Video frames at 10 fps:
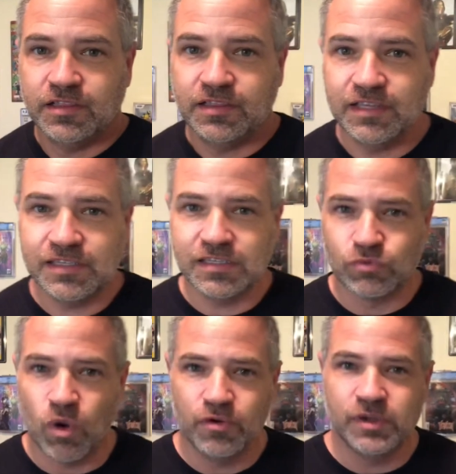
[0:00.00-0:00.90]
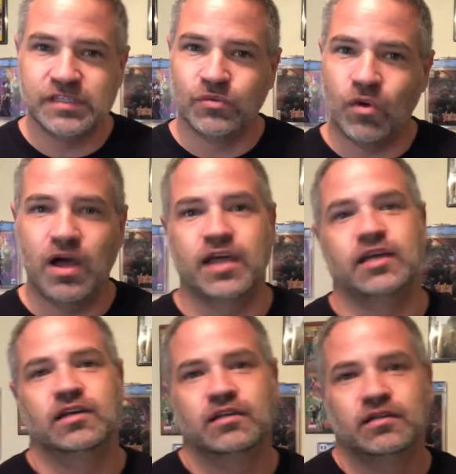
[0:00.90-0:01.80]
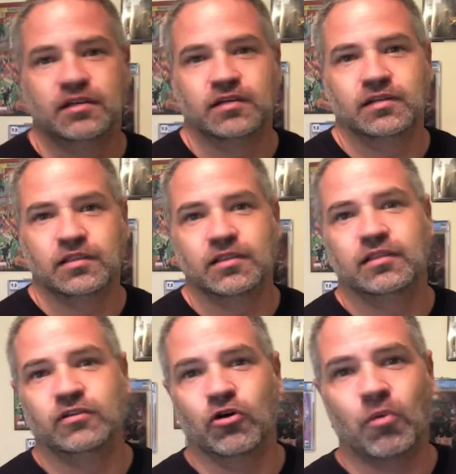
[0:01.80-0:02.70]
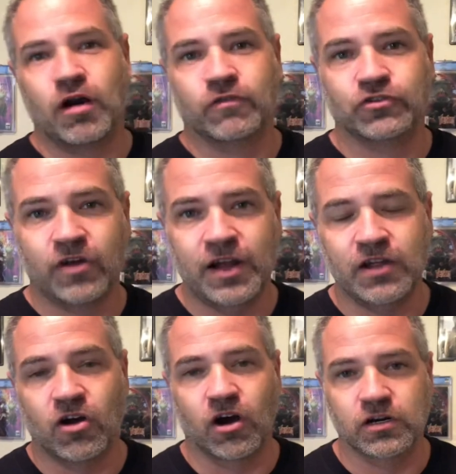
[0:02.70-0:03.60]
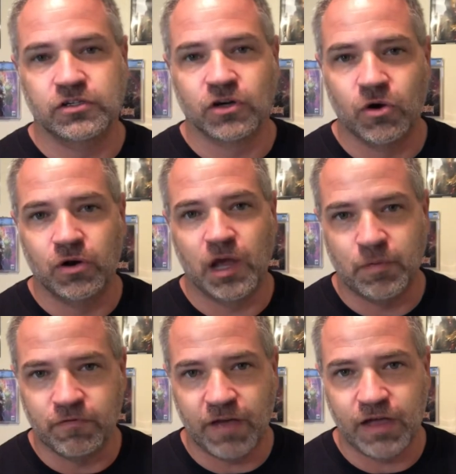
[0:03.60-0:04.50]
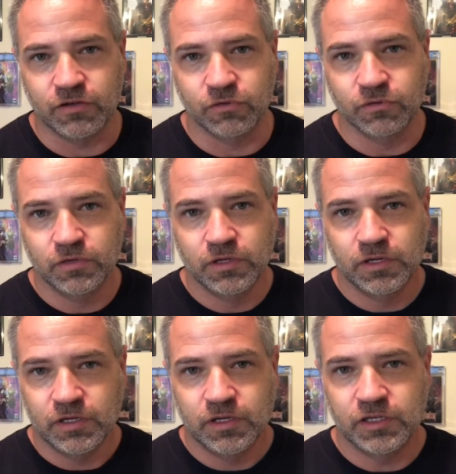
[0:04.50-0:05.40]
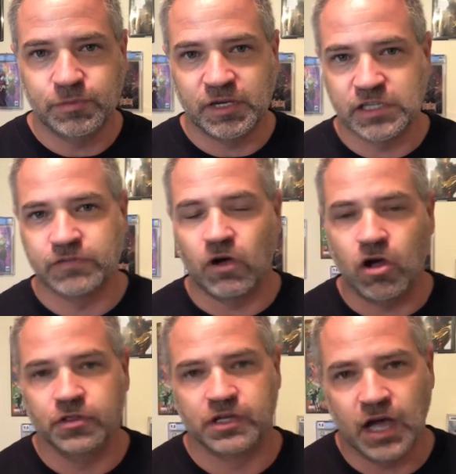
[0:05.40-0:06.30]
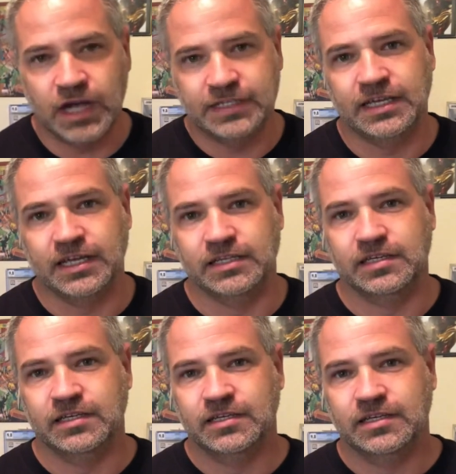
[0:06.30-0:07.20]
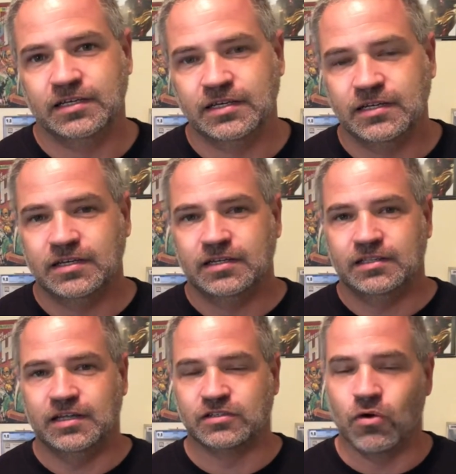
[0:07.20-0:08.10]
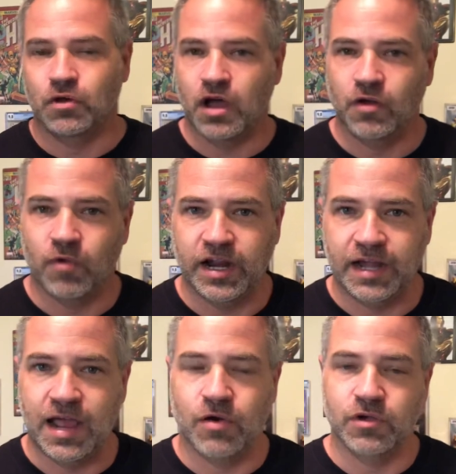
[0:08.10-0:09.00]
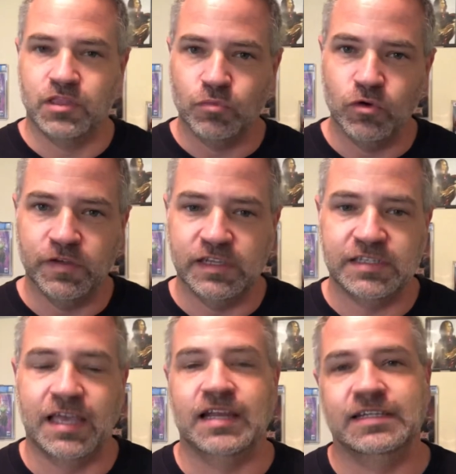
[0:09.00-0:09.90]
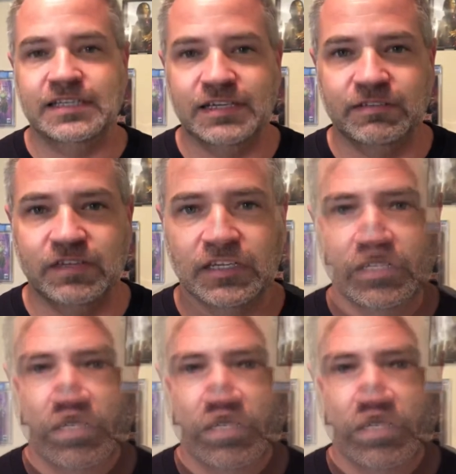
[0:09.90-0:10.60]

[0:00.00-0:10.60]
This is one reason why your Marvel trading cards are going up in value, is because of all the content that's going on right now in the movies and in TV.